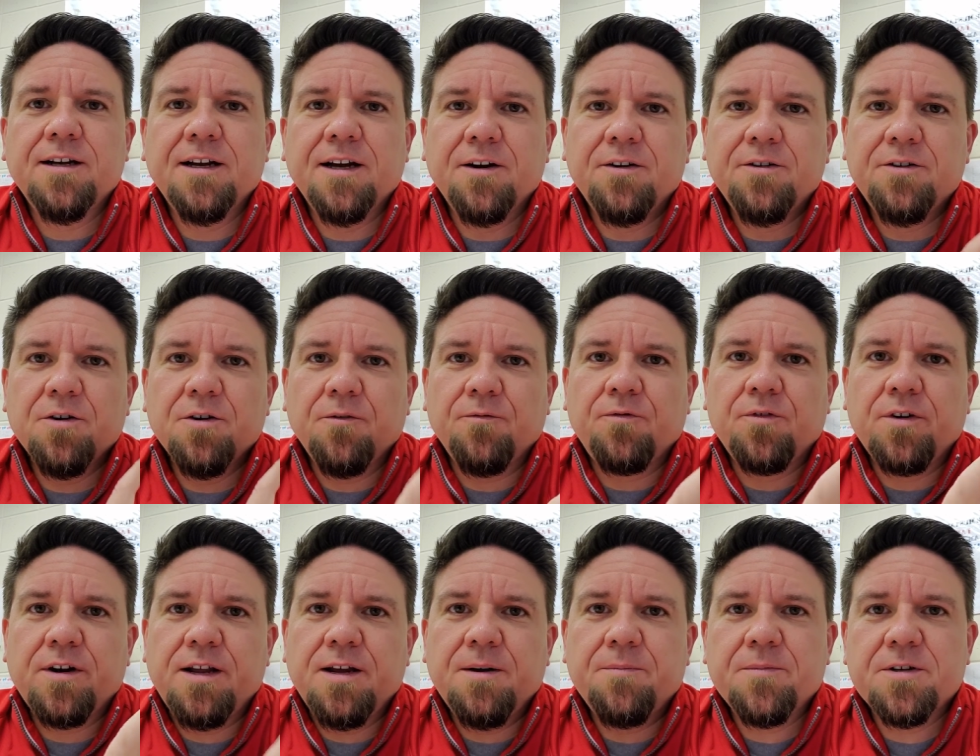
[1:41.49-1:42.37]
And don't
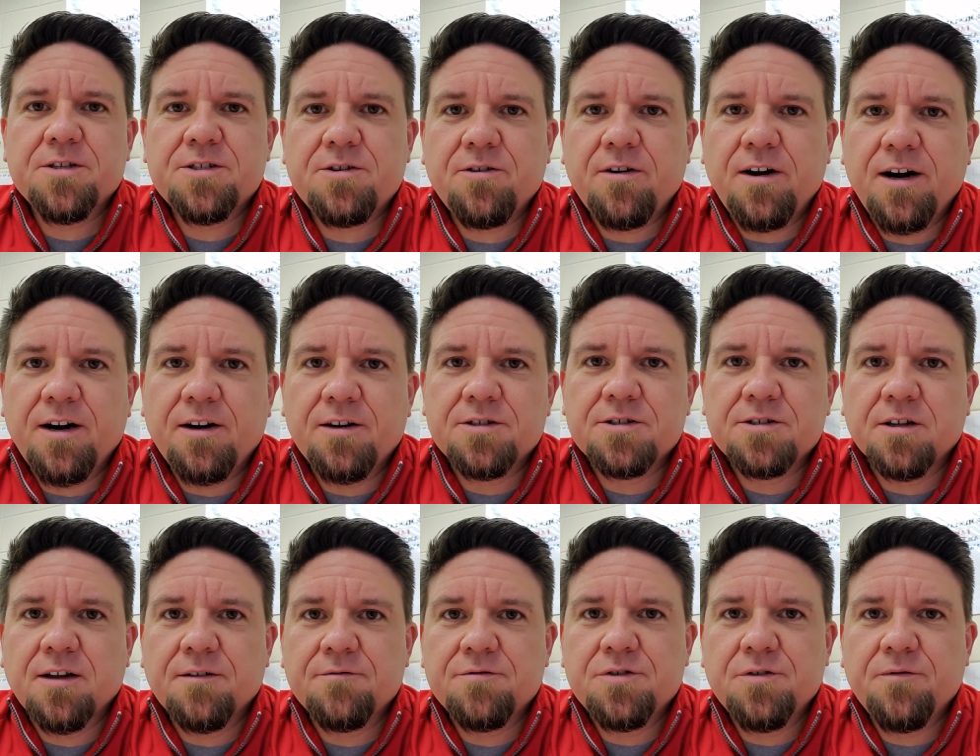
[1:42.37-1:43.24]
forget, Mr.
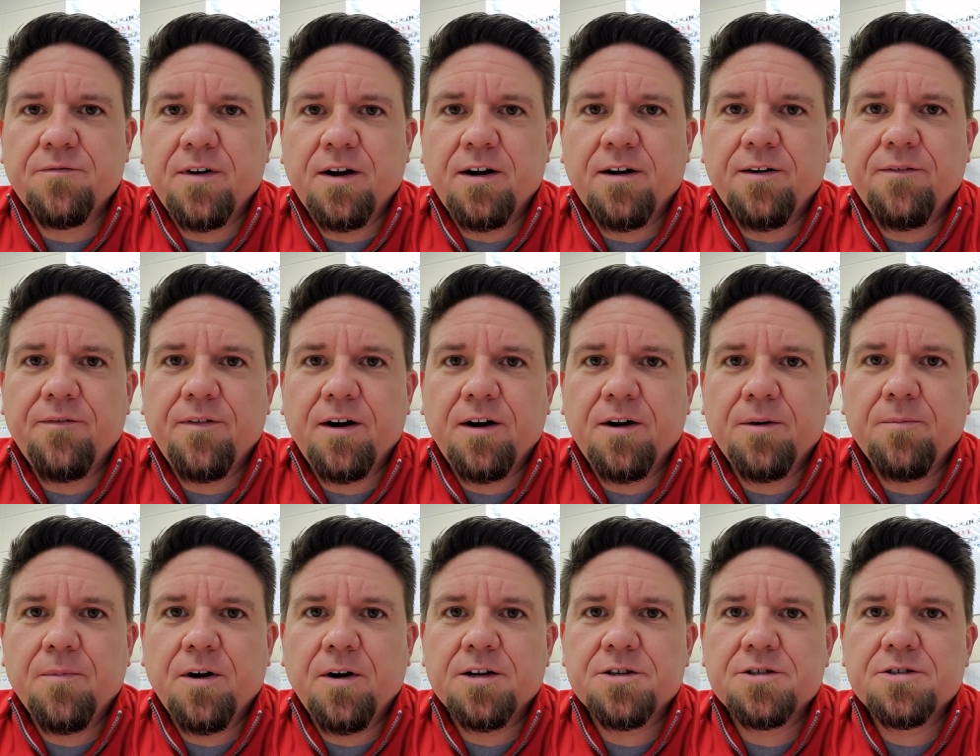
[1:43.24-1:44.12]
Harridge loves you very,
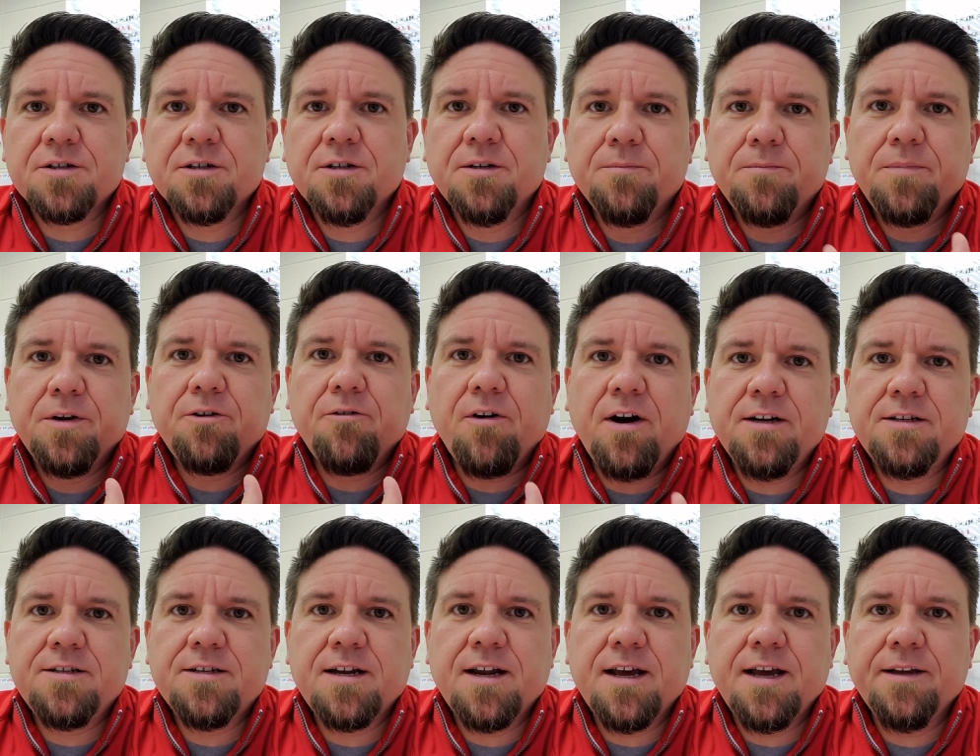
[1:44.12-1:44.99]
very much. Be
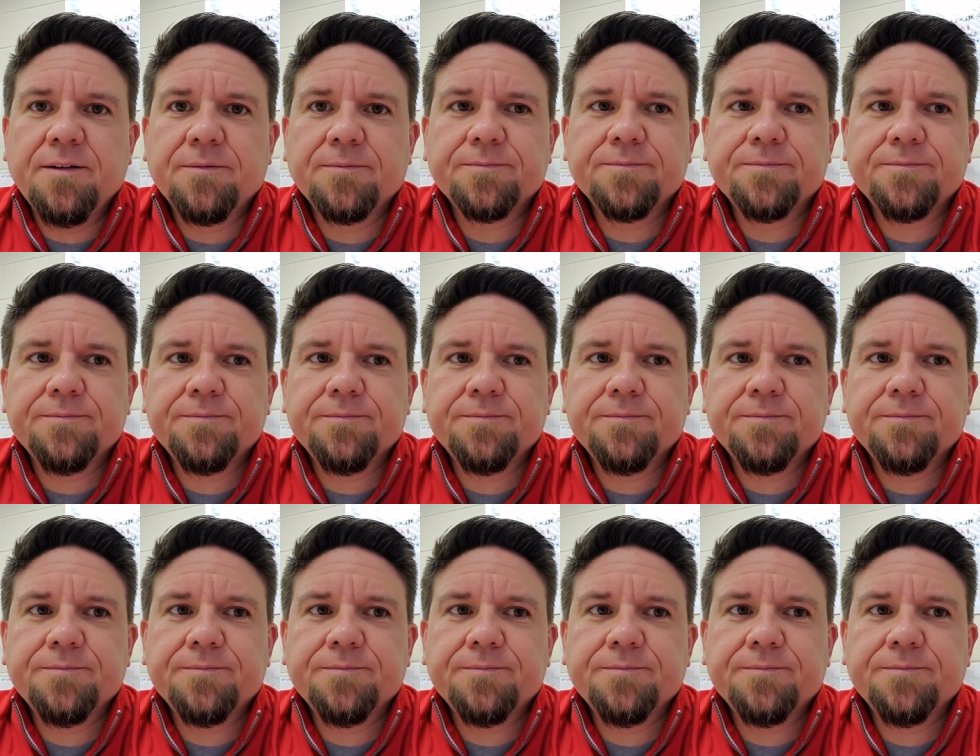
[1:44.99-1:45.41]
great today.